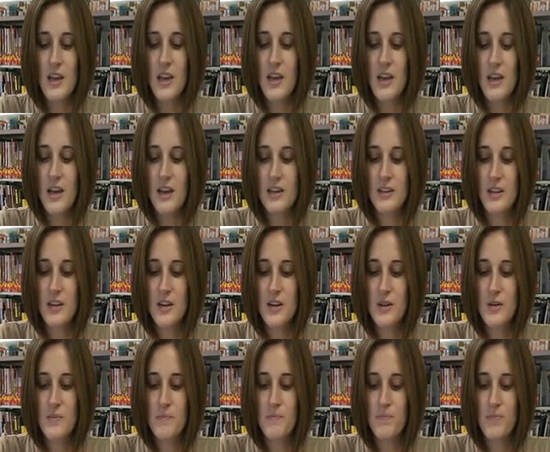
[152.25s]

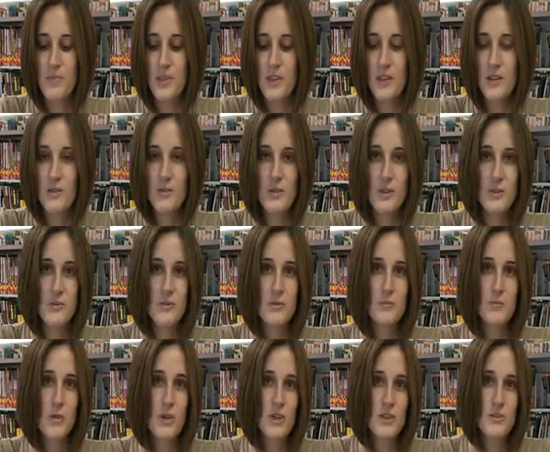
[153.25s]
And when
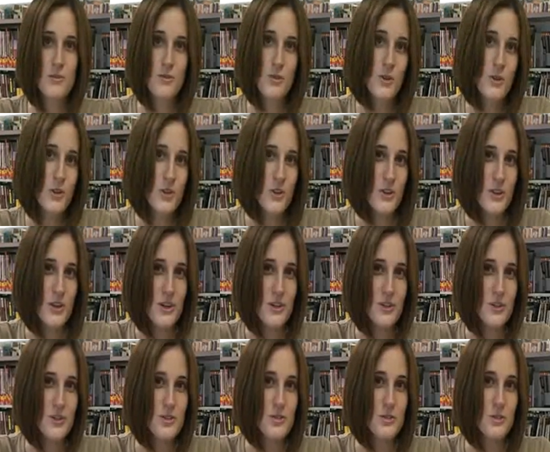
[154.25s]
pressed further,
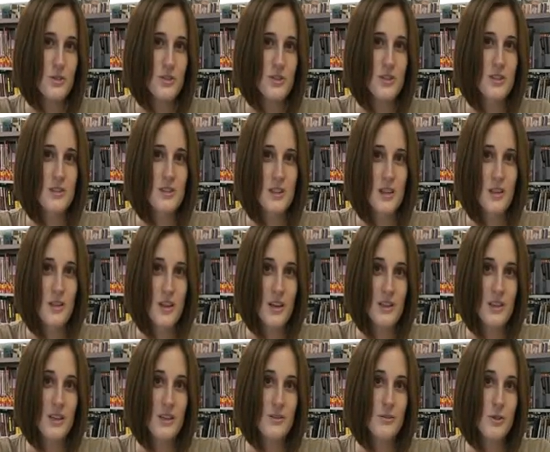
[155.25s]
other sources said
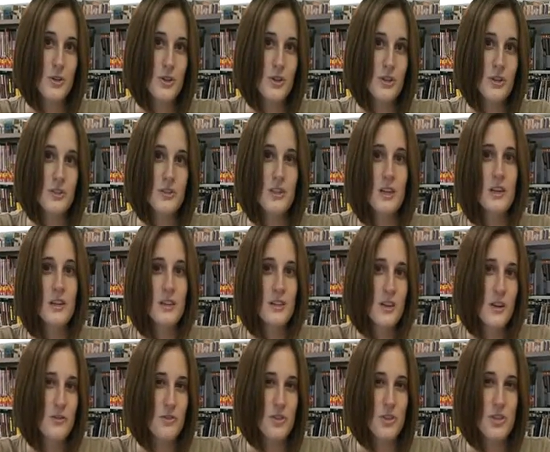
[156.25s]
that they were taking it
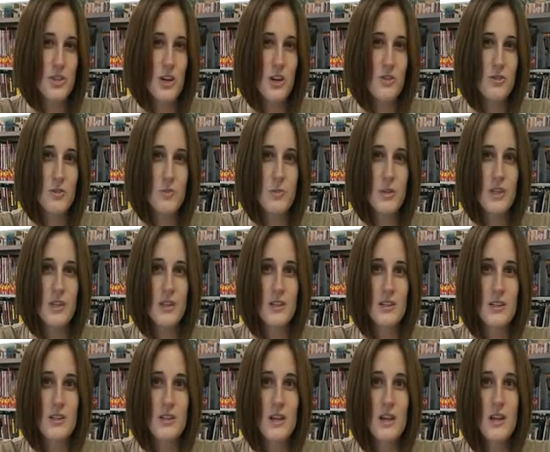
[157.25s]
off the shelves
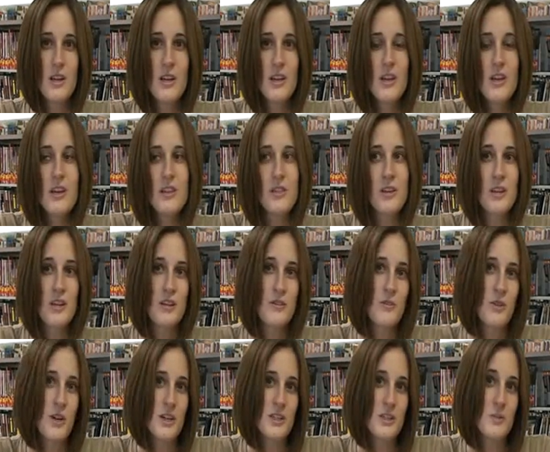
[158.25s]
because they
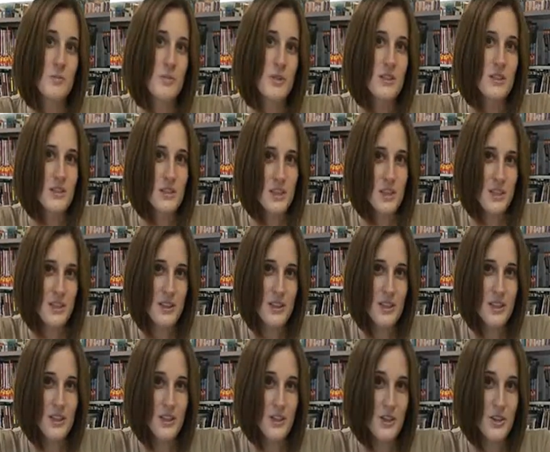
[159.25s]
didn't want to mislead
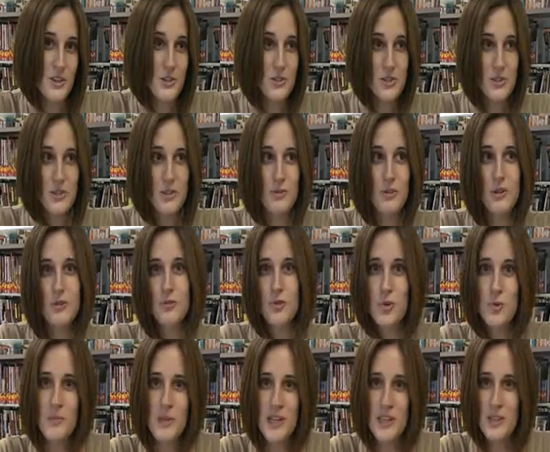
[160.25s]
the young girls into what
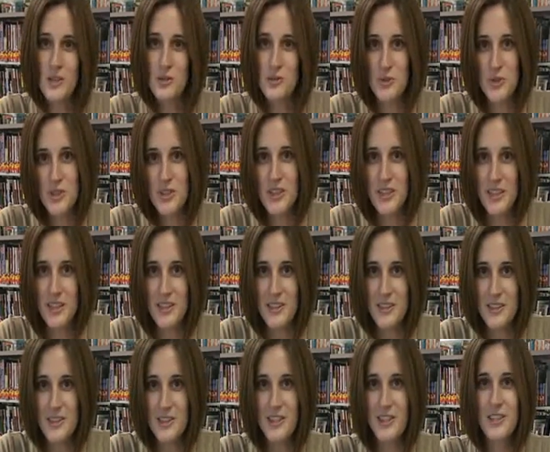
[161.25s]
romance really
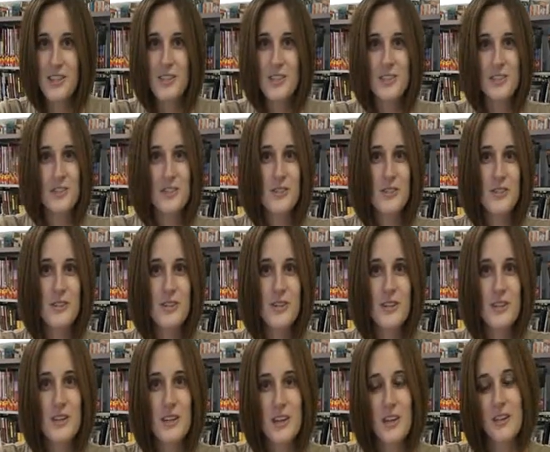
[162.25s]
is. So,
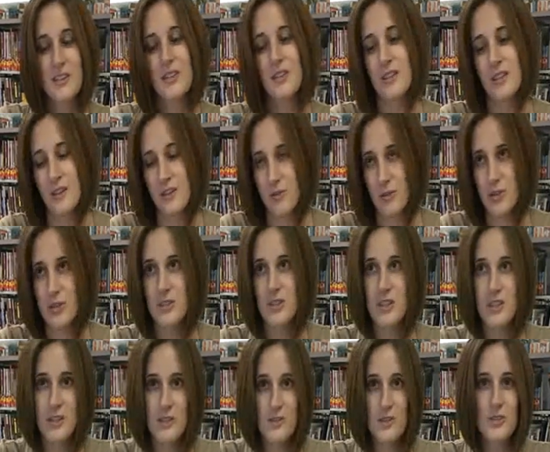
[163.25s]
and then they were
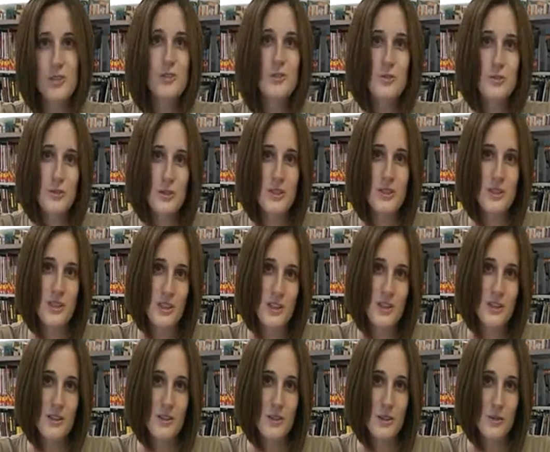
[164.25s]
saying it was too
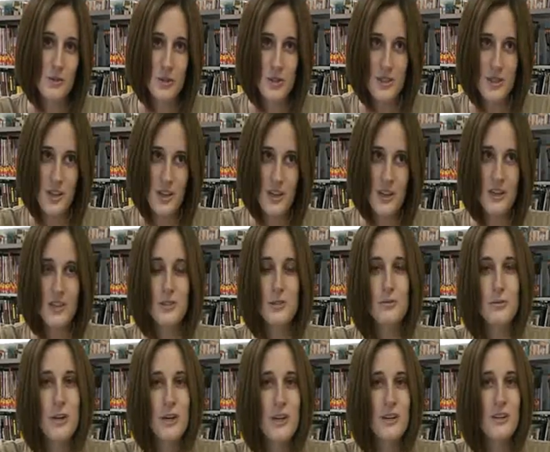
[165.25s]
risky or risque
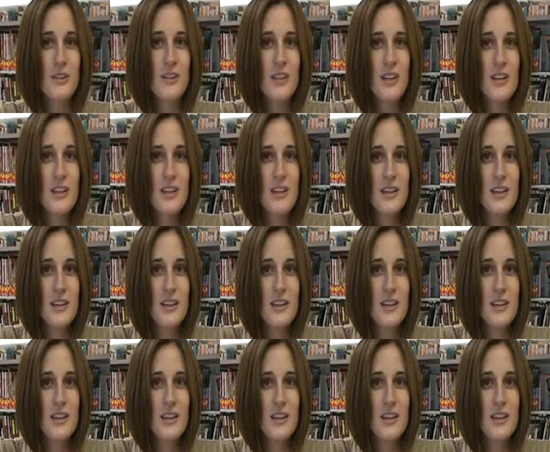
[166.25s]
as well.